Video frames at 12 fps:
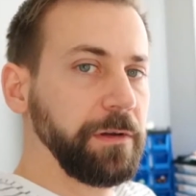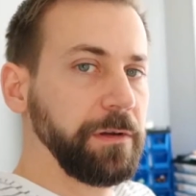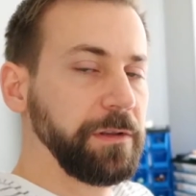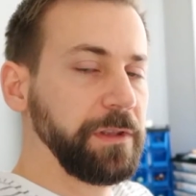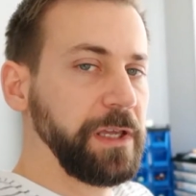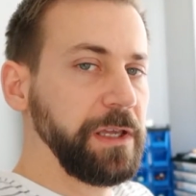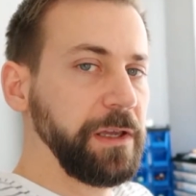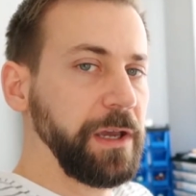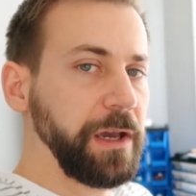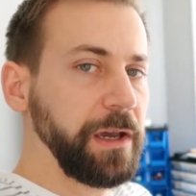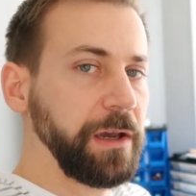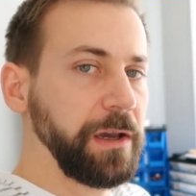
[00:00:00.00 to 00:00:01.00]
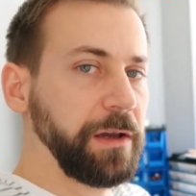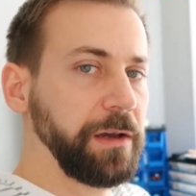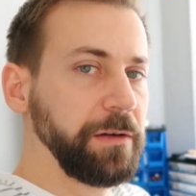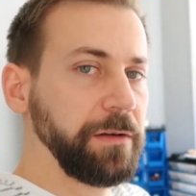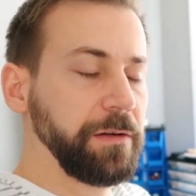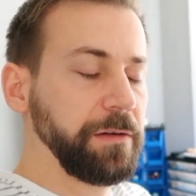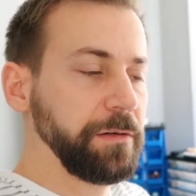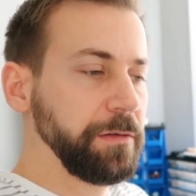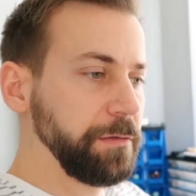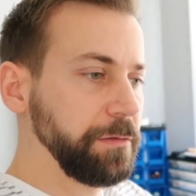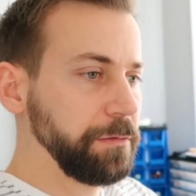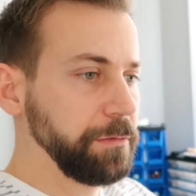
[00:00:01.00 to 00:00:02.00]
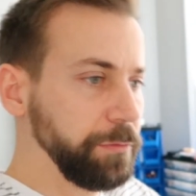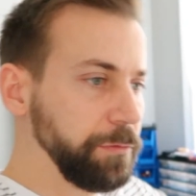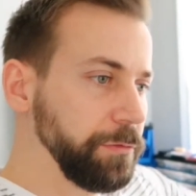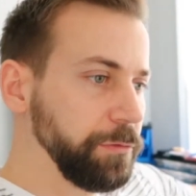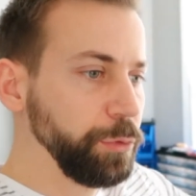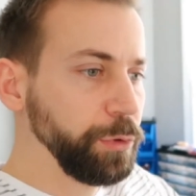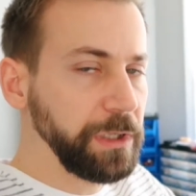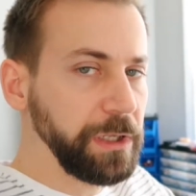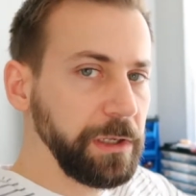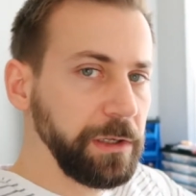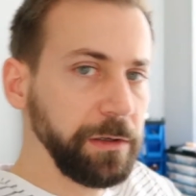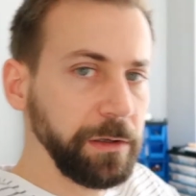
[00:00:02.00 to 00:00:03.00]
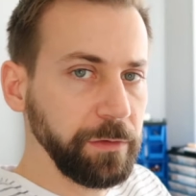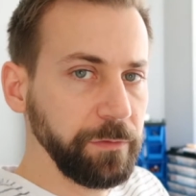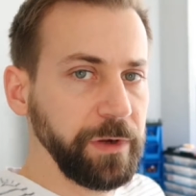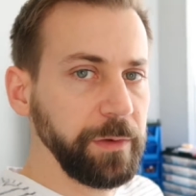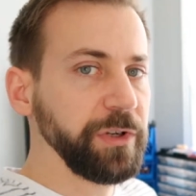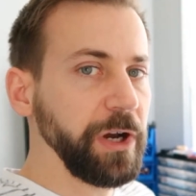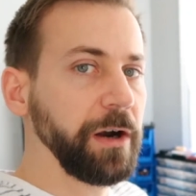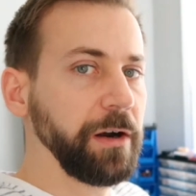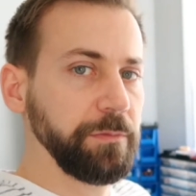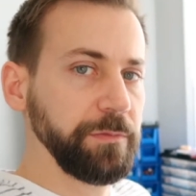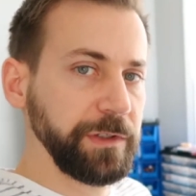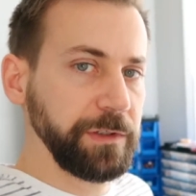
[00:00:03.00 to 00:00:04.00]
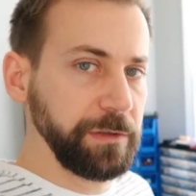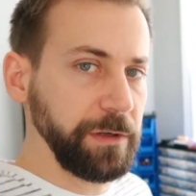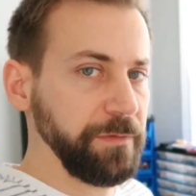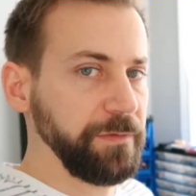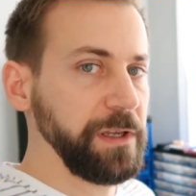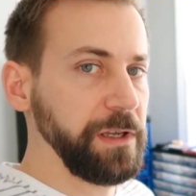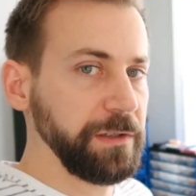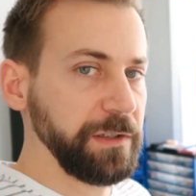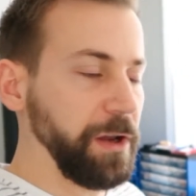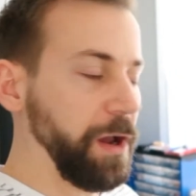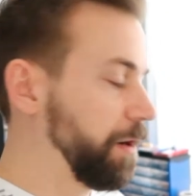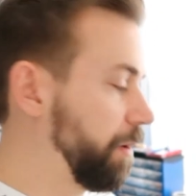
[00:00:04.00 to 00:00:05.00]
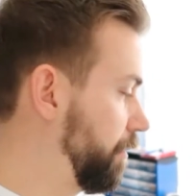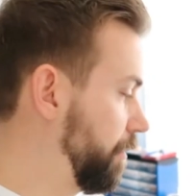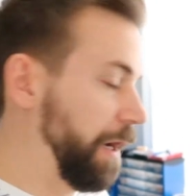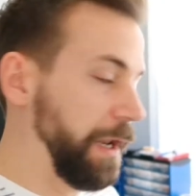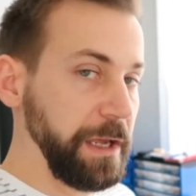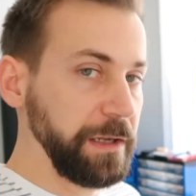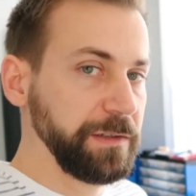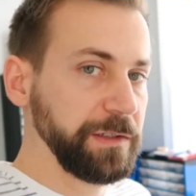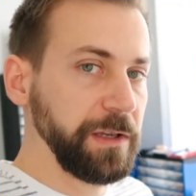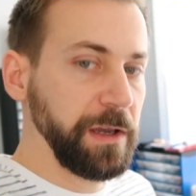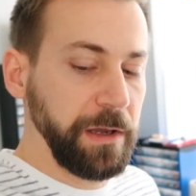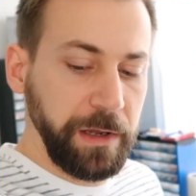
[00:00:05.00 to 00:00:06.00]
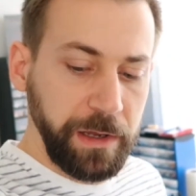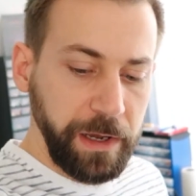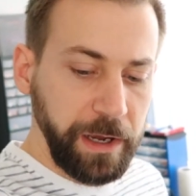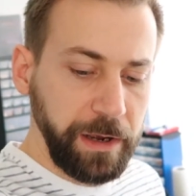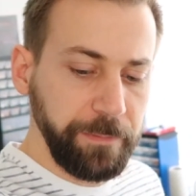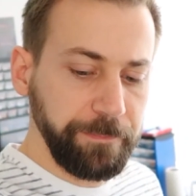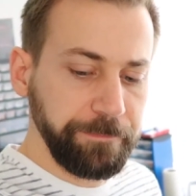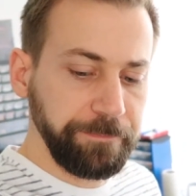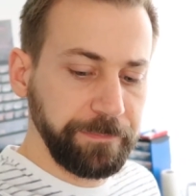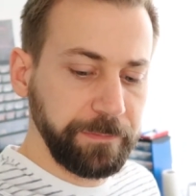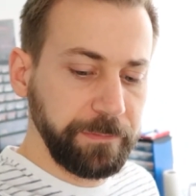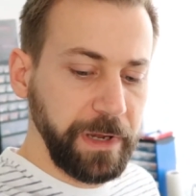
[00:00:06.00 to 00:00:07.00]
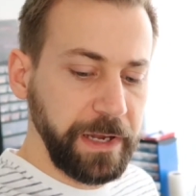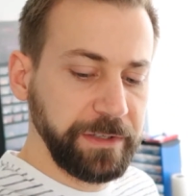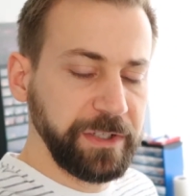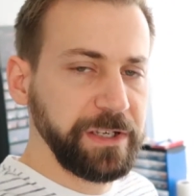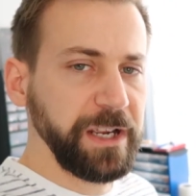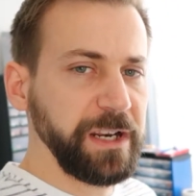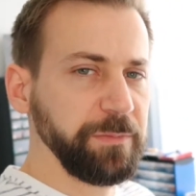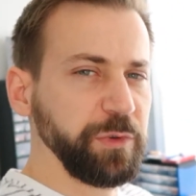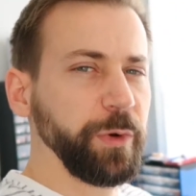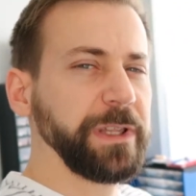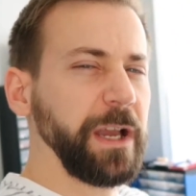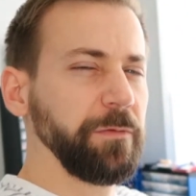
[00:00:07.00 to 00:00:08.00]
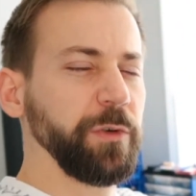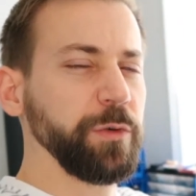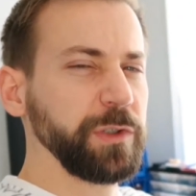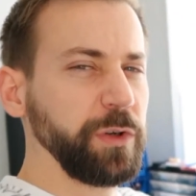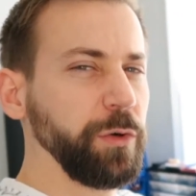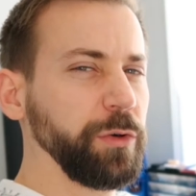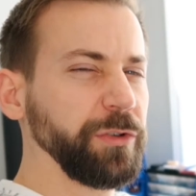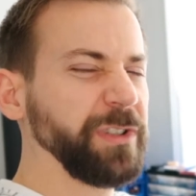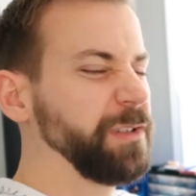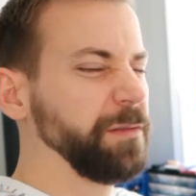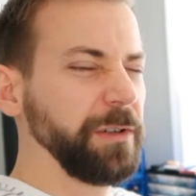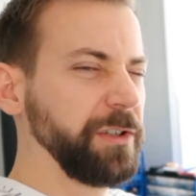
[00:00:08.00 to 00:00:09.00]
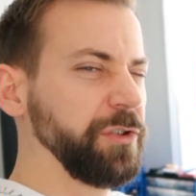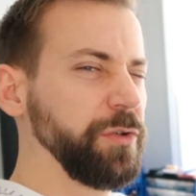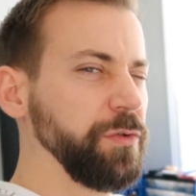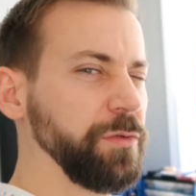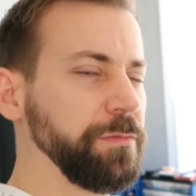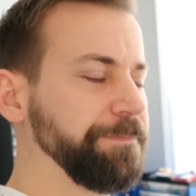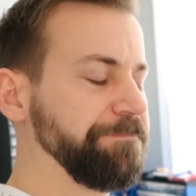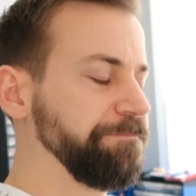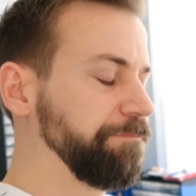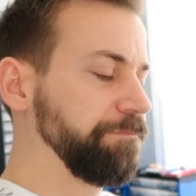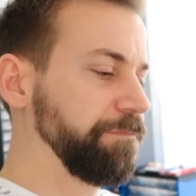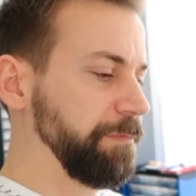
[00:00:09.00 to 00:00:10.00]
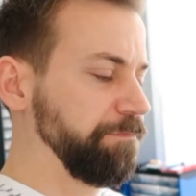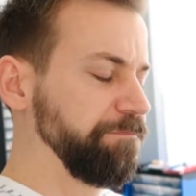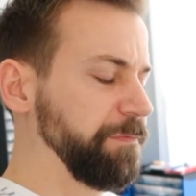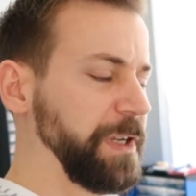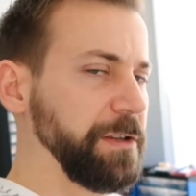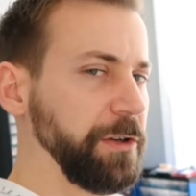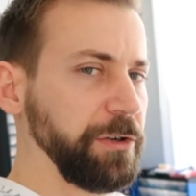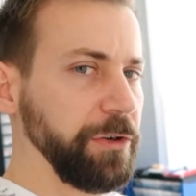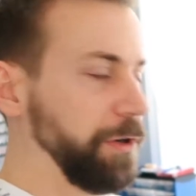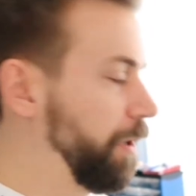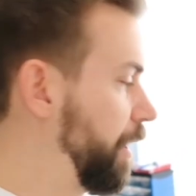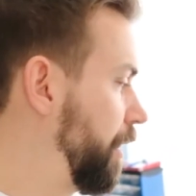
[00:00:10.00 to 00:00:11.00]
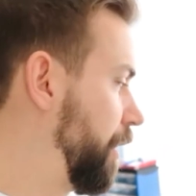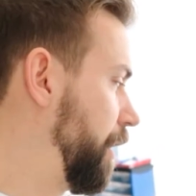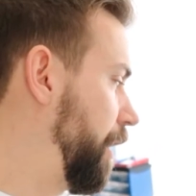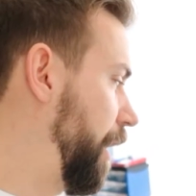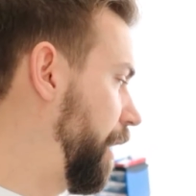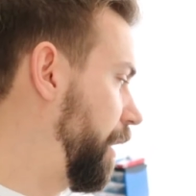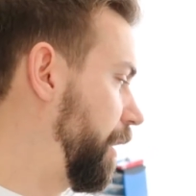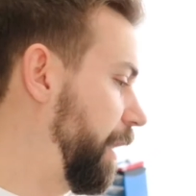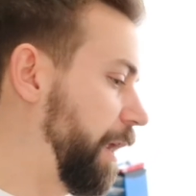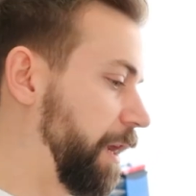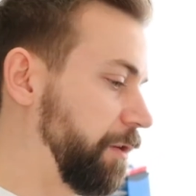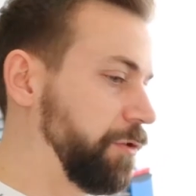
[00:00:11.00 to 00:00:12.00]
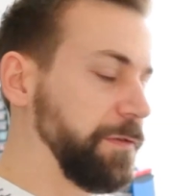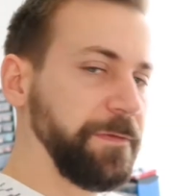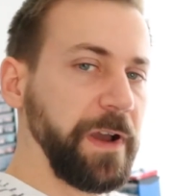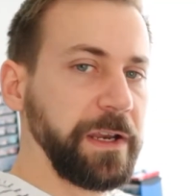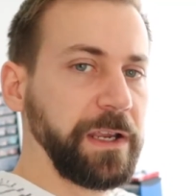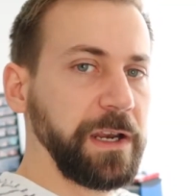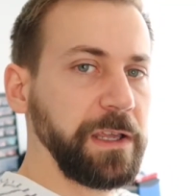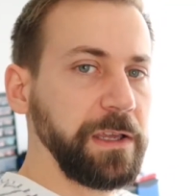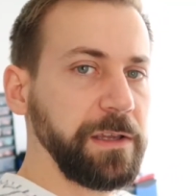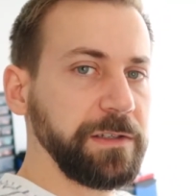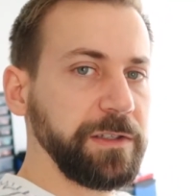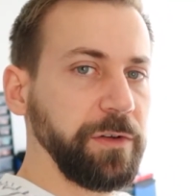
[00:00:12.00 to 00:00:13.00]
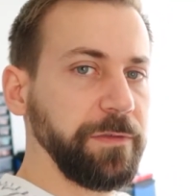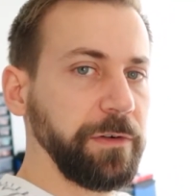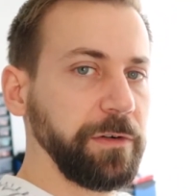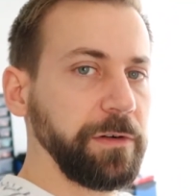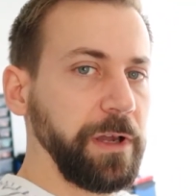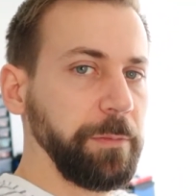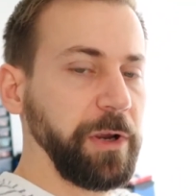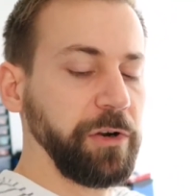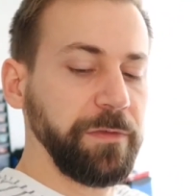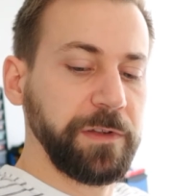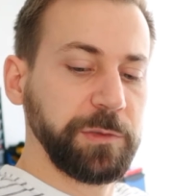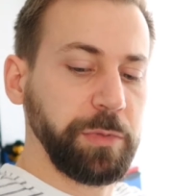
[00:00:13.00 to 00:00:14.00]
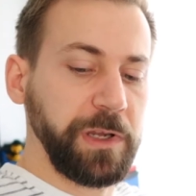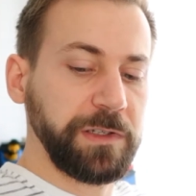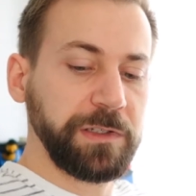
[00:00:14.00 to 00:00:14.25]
The noodly ribbed arms of the Zagok and legs, I didn't end up doing that rose gold look too. Didn't look good. And I couldn't find any silver at my girlfriend's place.